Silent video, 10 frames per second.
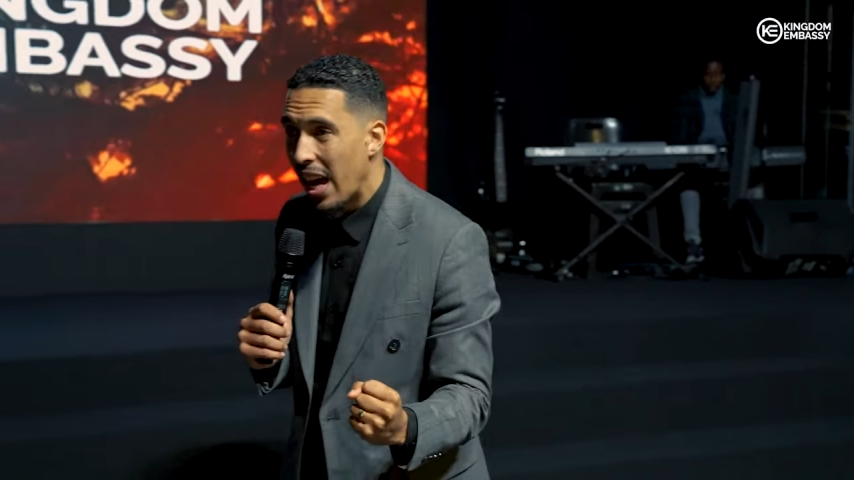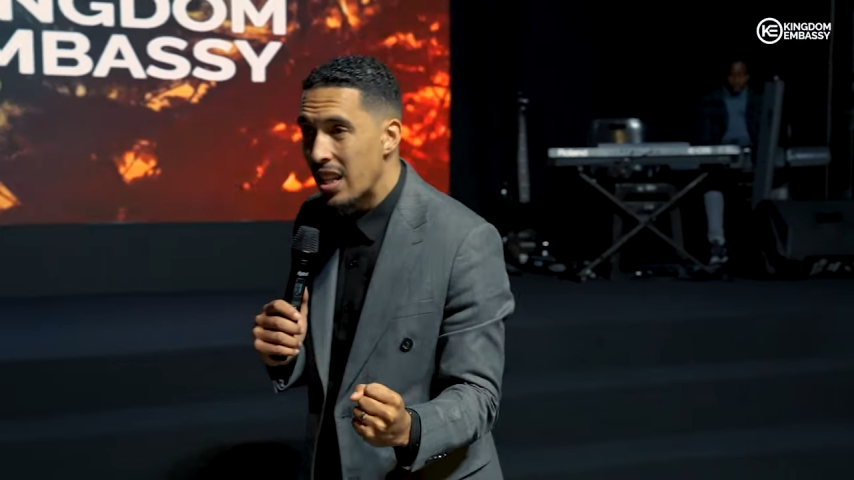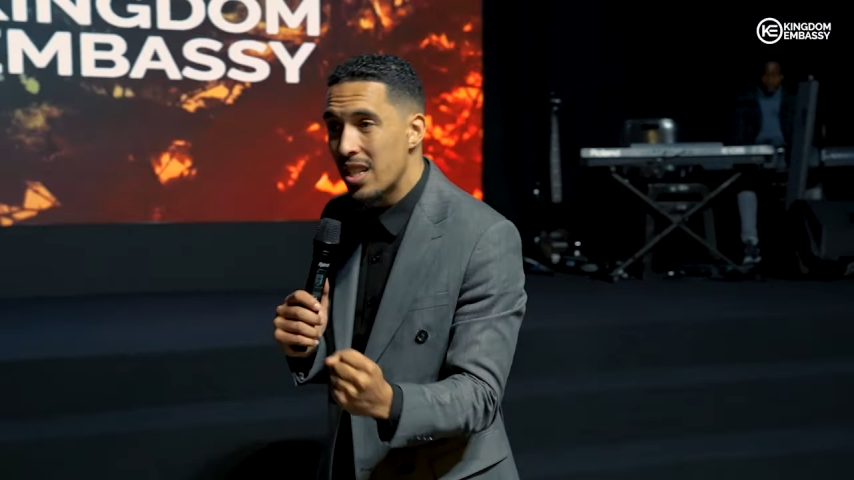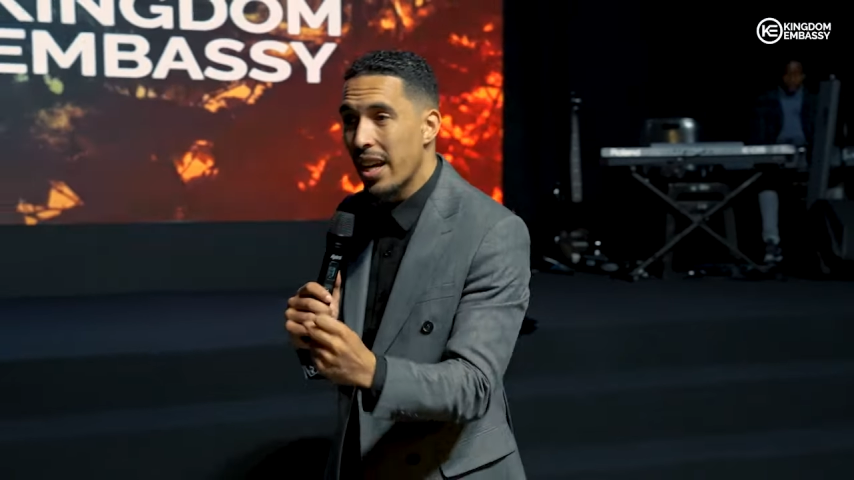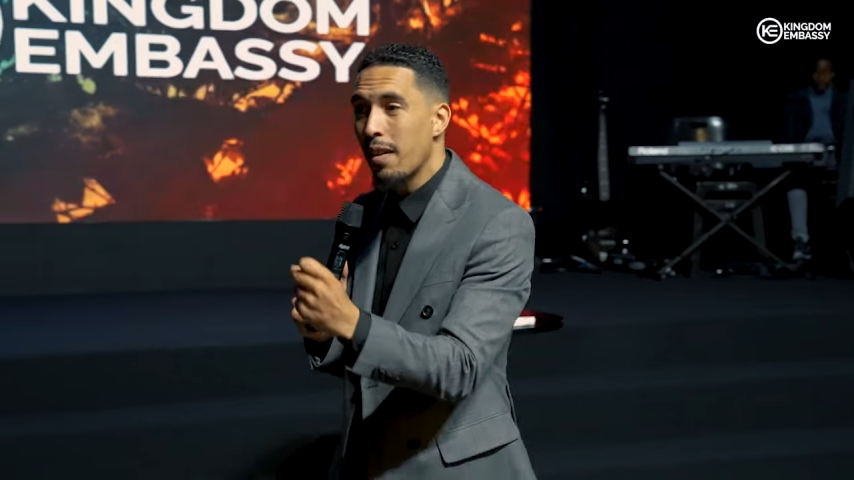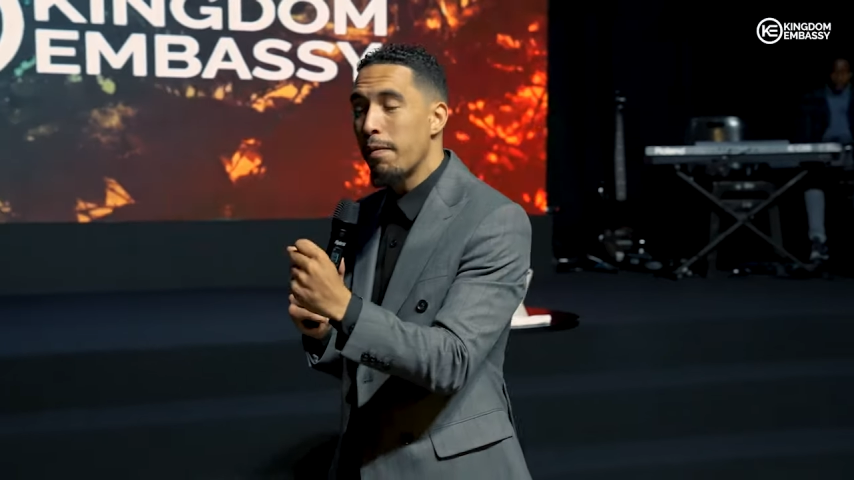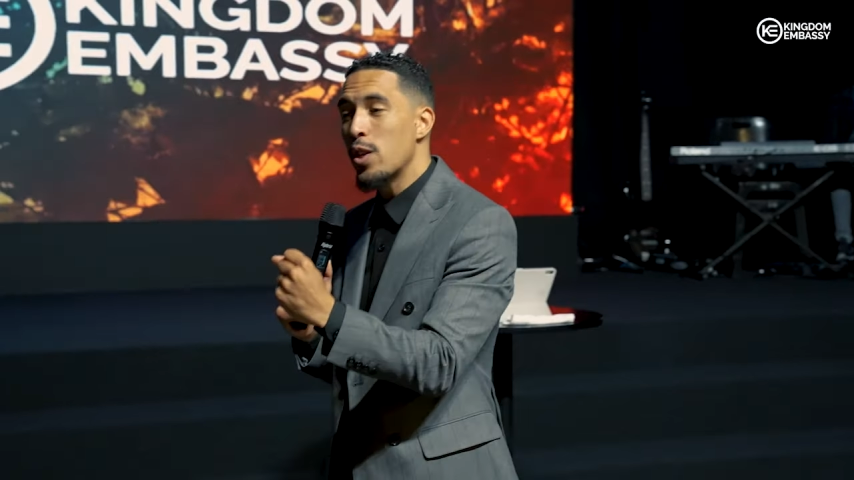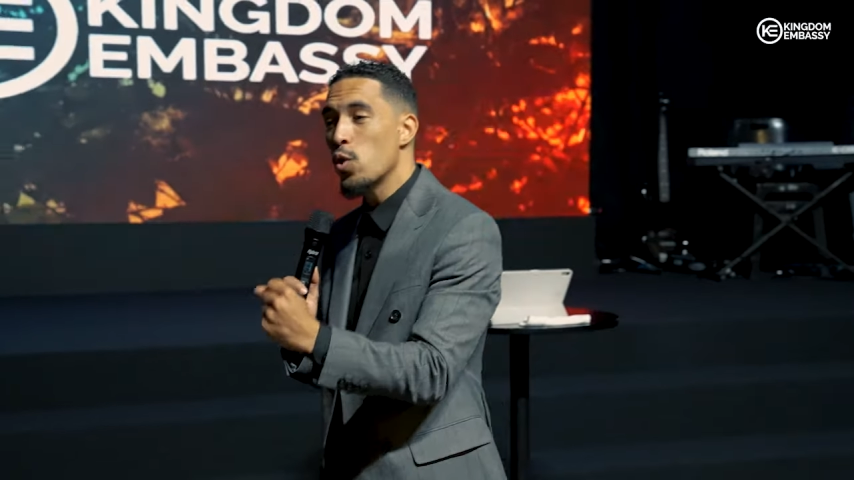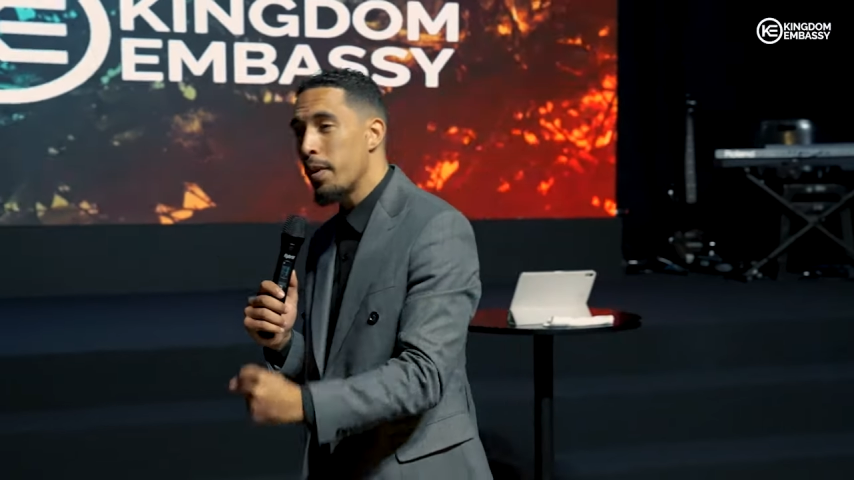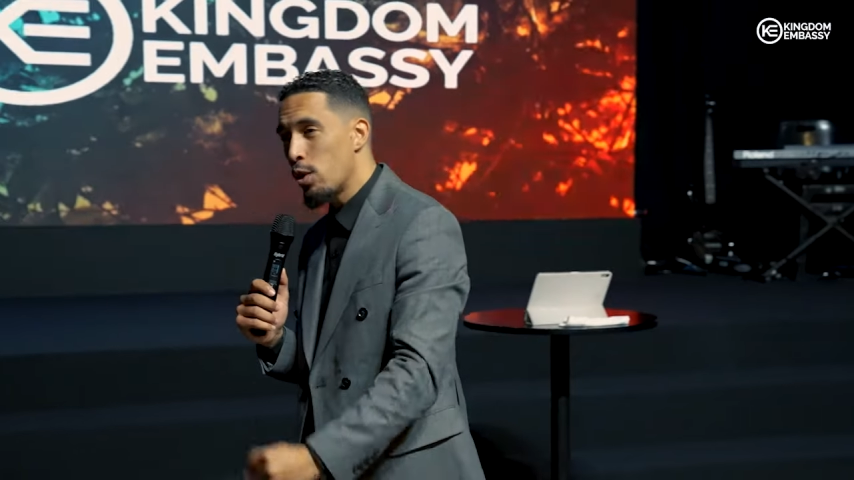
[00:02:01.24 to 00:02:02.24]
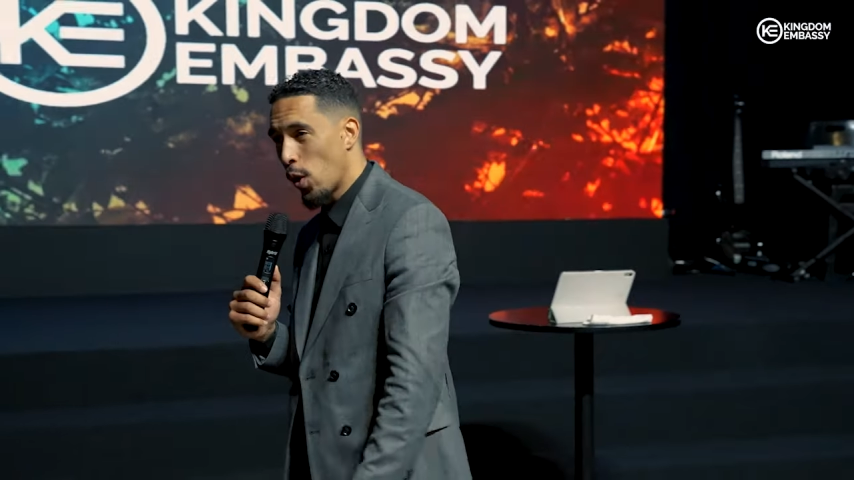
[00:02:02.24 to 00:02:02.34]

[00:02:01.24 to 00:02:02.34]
and sacrifice will be